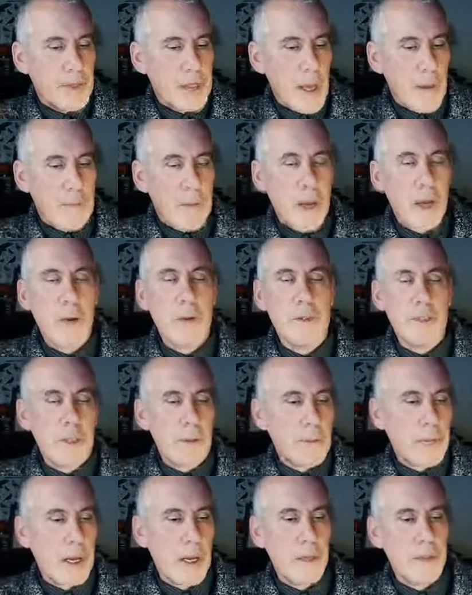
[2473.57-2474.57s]
a po-
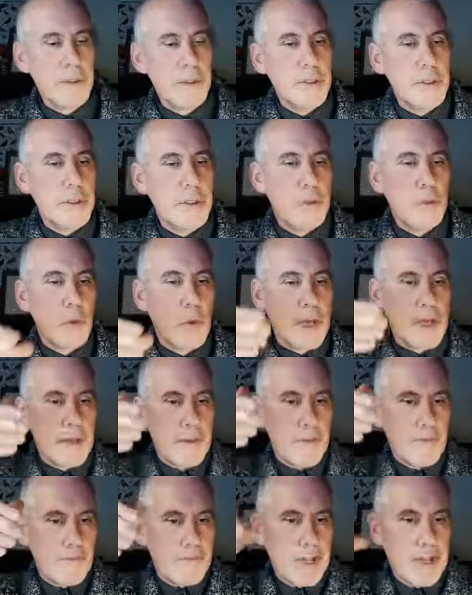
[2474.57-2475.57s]
some posts with
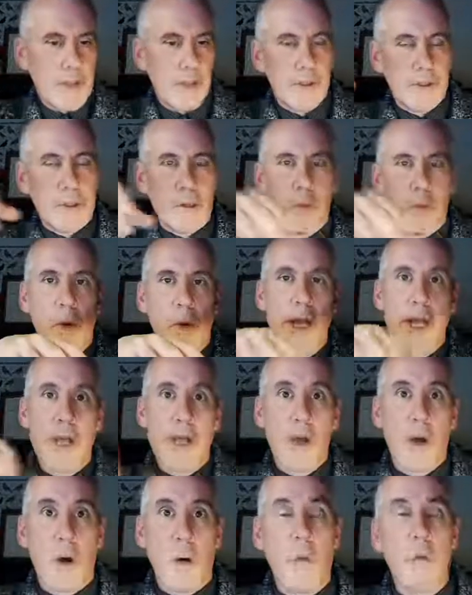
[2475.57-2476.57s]
filled
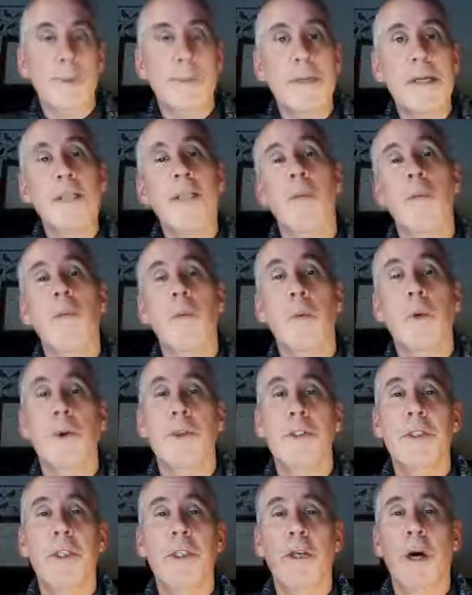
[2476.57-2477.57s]
with old bits of
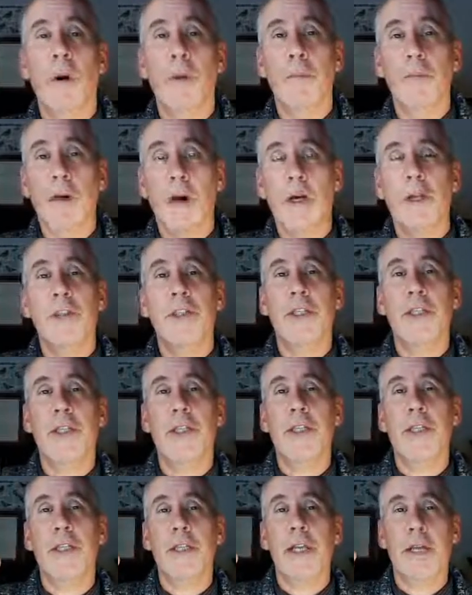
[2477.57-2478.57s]
wood, old
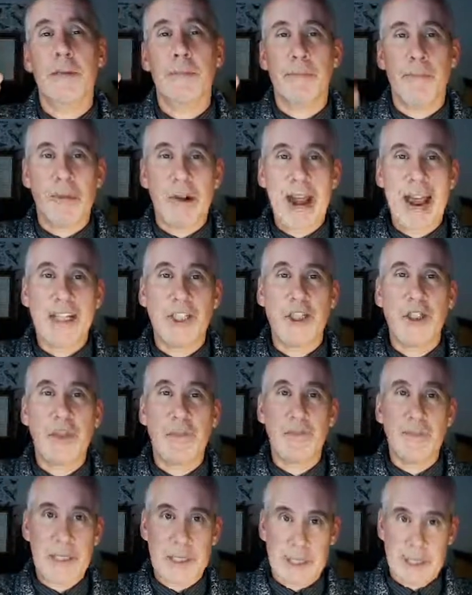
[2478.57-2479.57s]
branches and brash
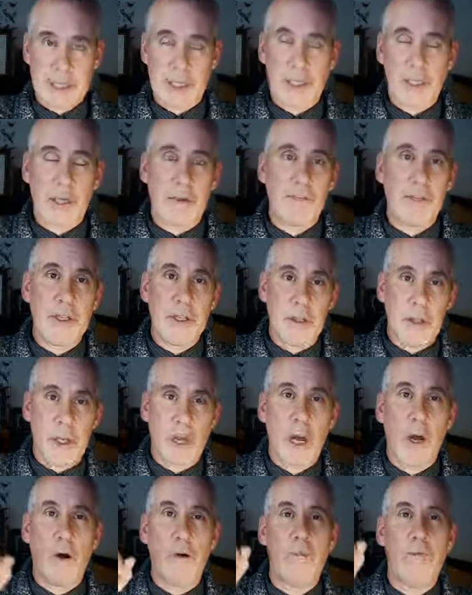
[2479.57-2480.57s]
bits of stuff that you
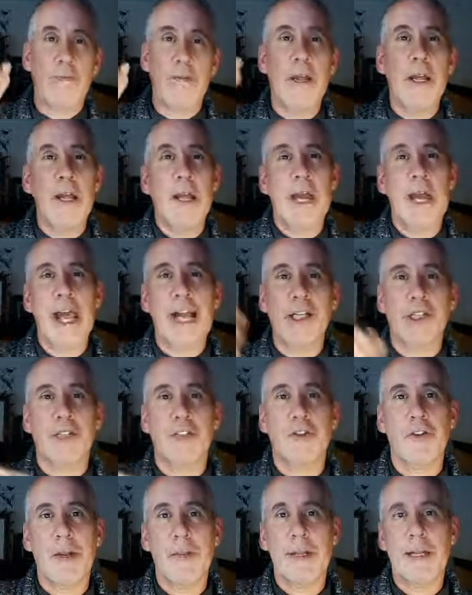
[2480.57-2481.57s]
cut off, hedge
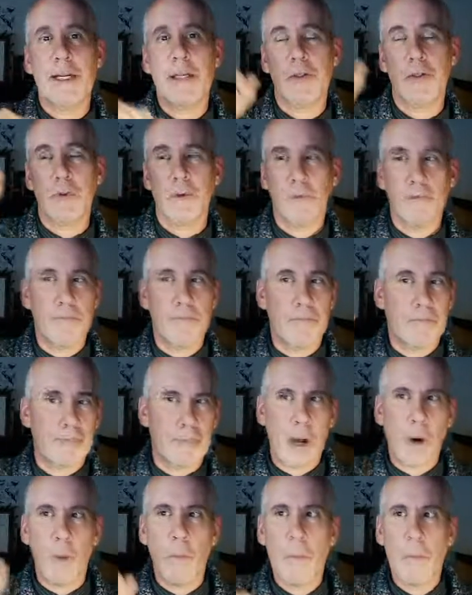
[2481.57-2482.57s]
trimmings or
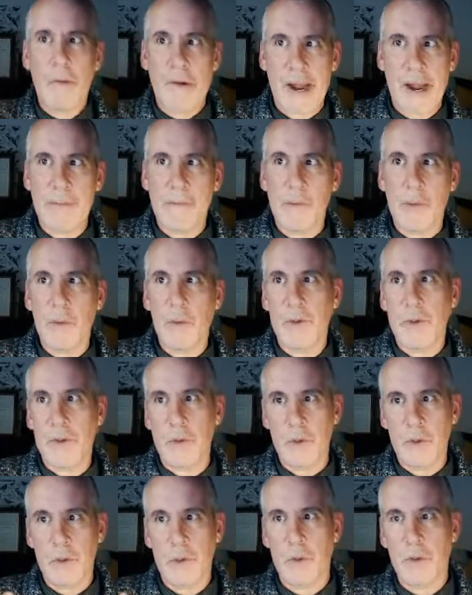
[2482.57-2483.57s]
old brambles,
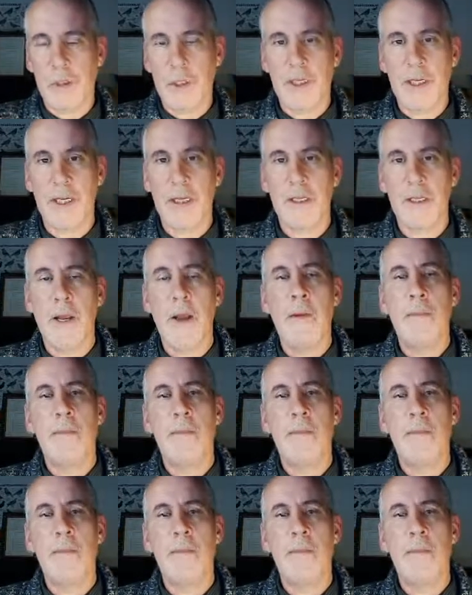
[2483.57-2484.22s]
all sorts of things.